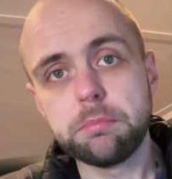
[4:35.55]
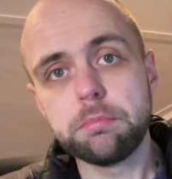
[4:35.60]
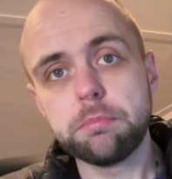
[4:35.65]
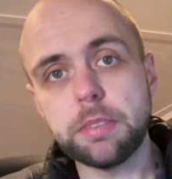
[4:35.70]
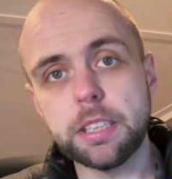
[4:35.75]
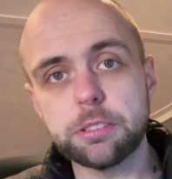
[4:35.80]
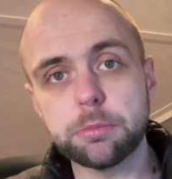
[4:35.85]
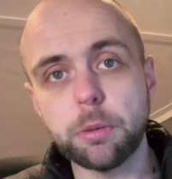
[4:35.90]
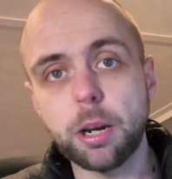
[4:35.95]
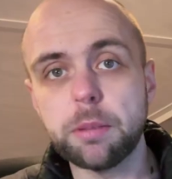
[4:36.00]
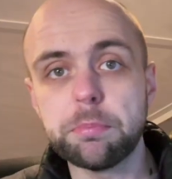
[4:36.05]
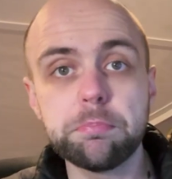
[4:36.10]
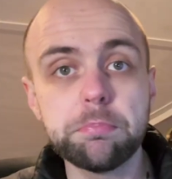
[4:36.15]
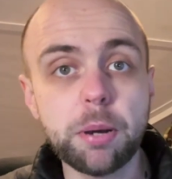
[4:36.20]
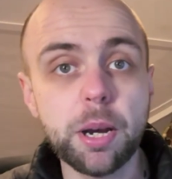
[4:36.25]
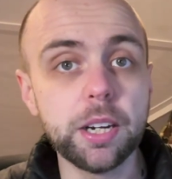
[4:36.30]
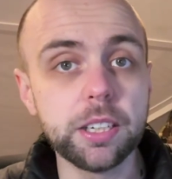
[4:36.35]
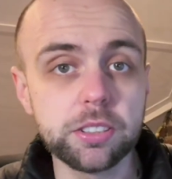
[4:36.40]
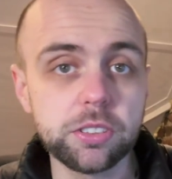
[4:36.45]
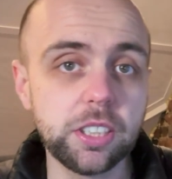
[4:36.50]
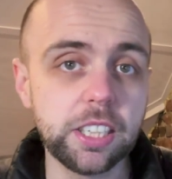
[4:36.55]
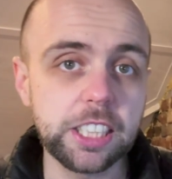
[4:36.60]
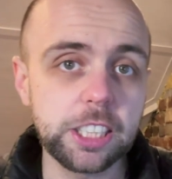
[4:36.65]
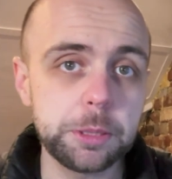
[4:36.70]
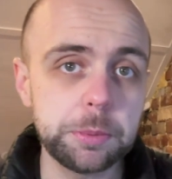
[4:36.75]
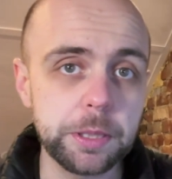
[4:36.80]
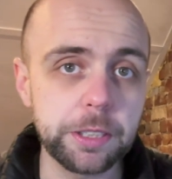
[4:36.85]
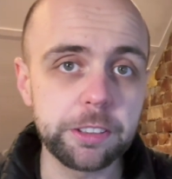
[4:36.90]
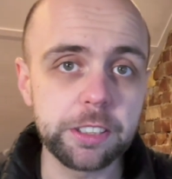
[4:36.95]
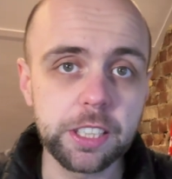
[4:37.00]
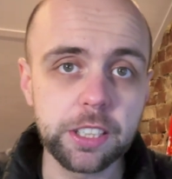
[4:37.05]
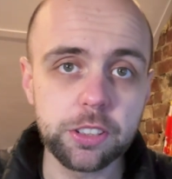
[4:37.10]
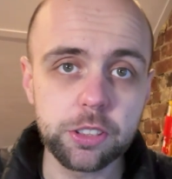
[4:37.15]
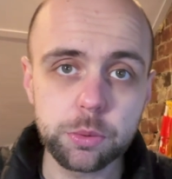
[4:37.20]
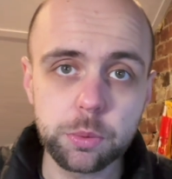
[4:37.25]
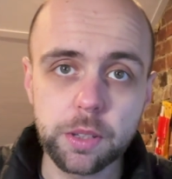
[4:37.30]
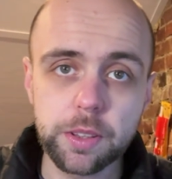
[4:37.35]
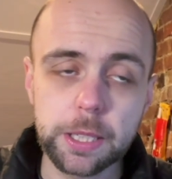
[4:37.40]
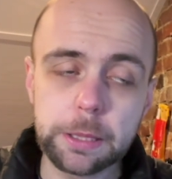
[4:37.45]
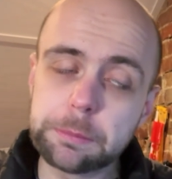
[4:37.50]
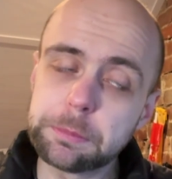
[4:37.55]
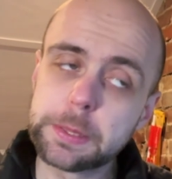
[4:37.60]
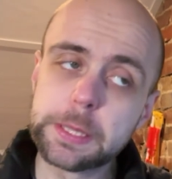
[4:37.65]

That's my personal experience with it.